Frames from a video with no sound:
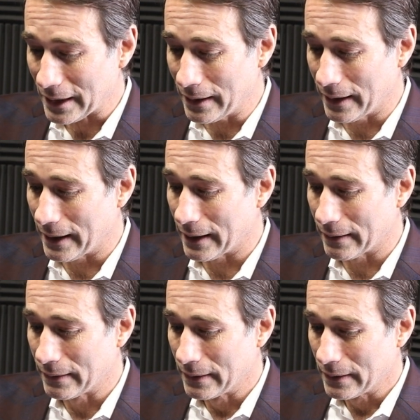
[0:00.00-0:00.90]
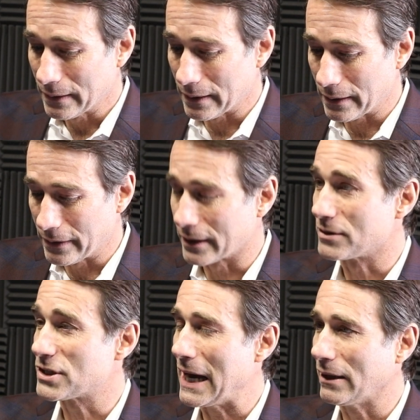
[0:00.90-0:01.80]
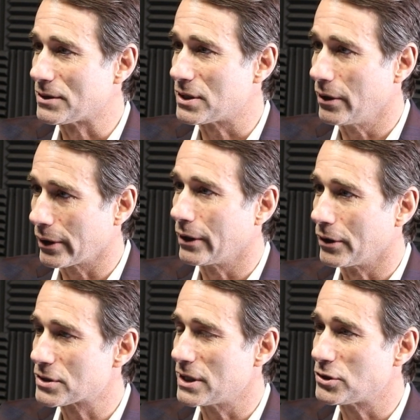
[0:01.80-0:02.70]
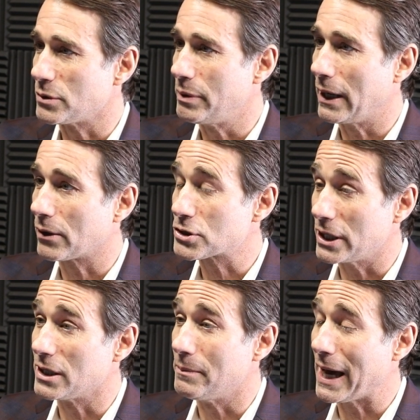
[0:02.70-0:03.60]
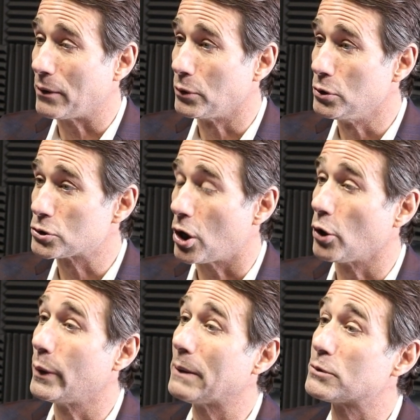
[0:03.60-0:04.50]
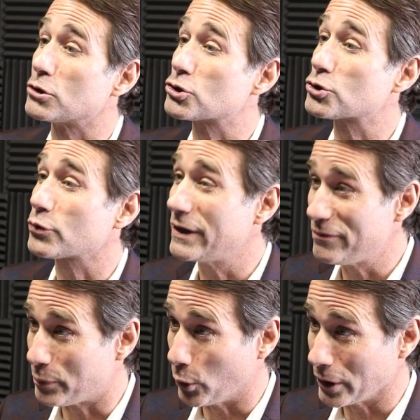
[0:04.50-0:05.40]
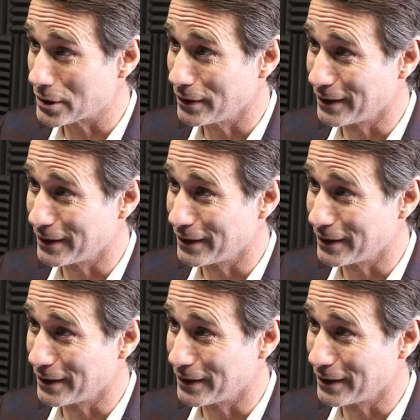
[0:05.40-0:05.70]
uh, uh the Gonzales area or Ascension Parish into Baton Rouge all the way up to Shreveport.